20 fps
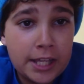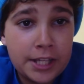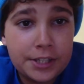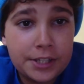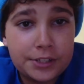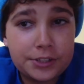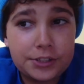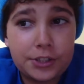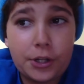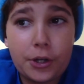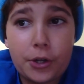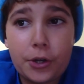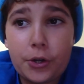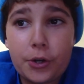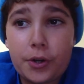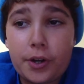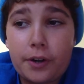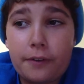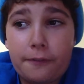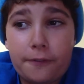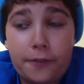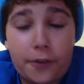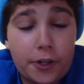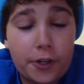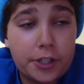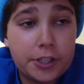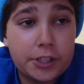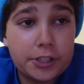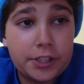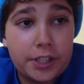So,
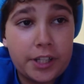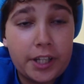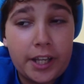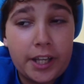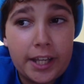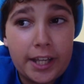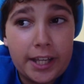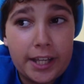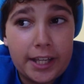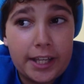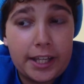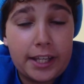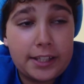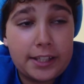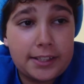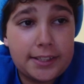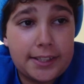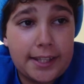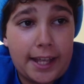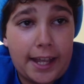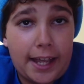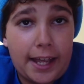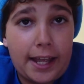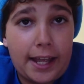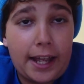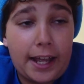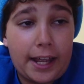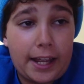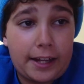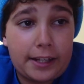first is that
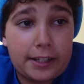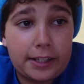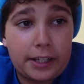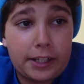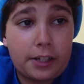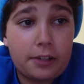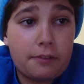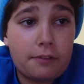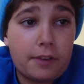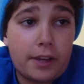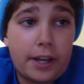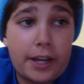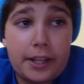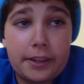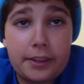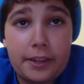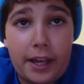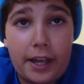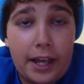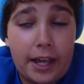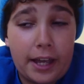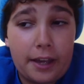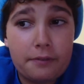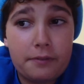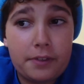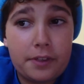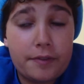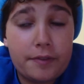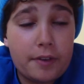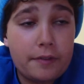I clarified that
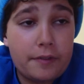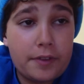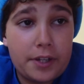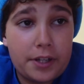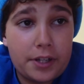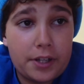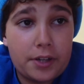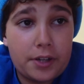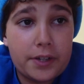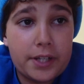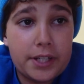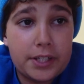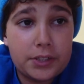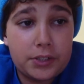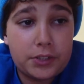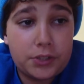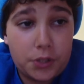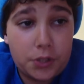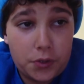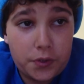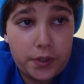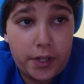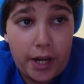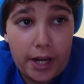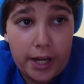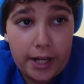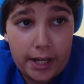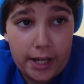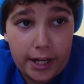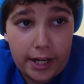Viva Video is
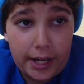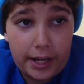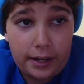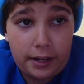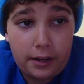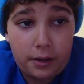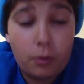$2.99,